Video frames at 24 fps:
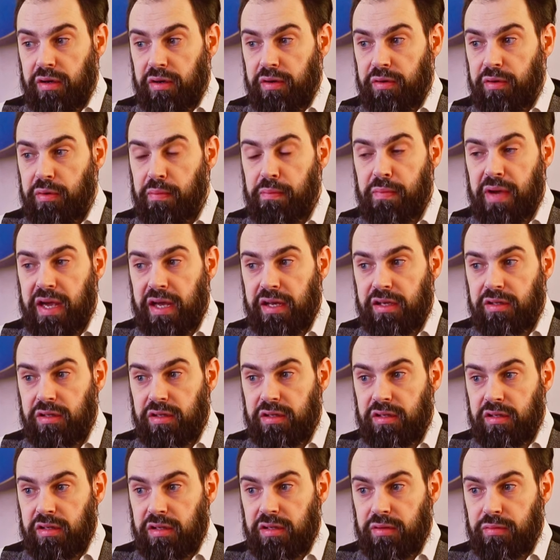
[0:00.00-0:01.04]

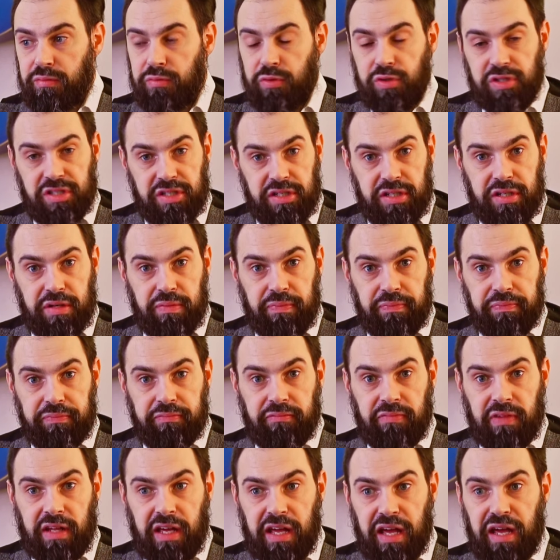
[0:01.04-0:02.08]
remained Muslim
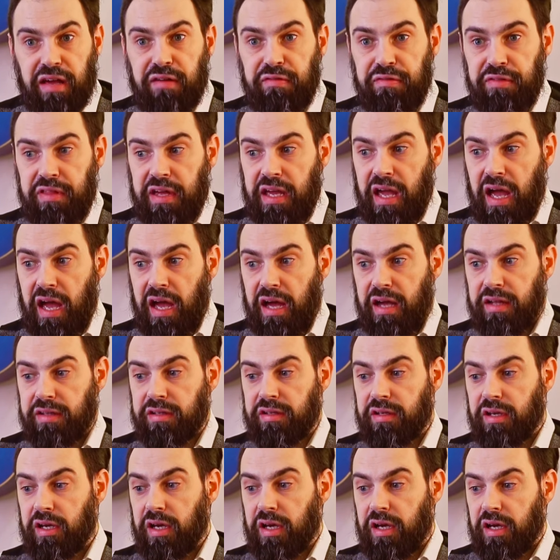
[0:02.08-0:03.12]
if they had
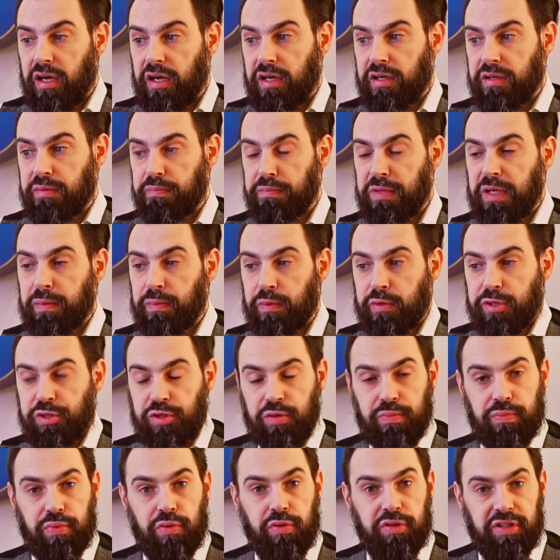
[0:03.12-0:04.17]
people
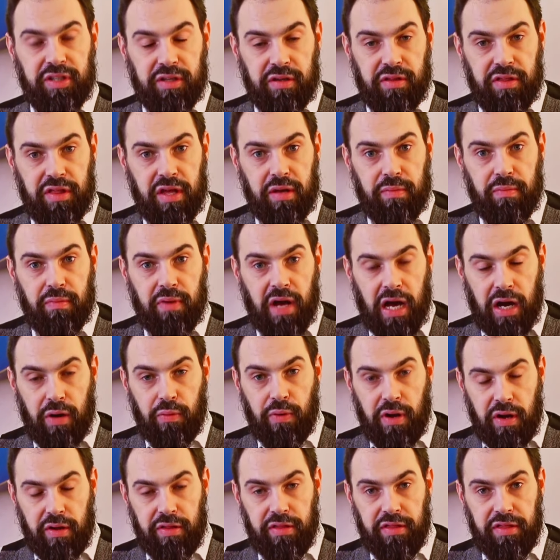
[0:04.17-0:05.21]
supporting them,
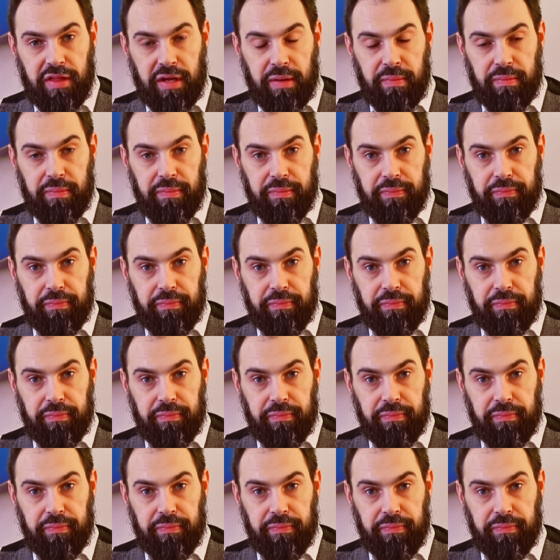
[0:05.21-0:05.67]
around them?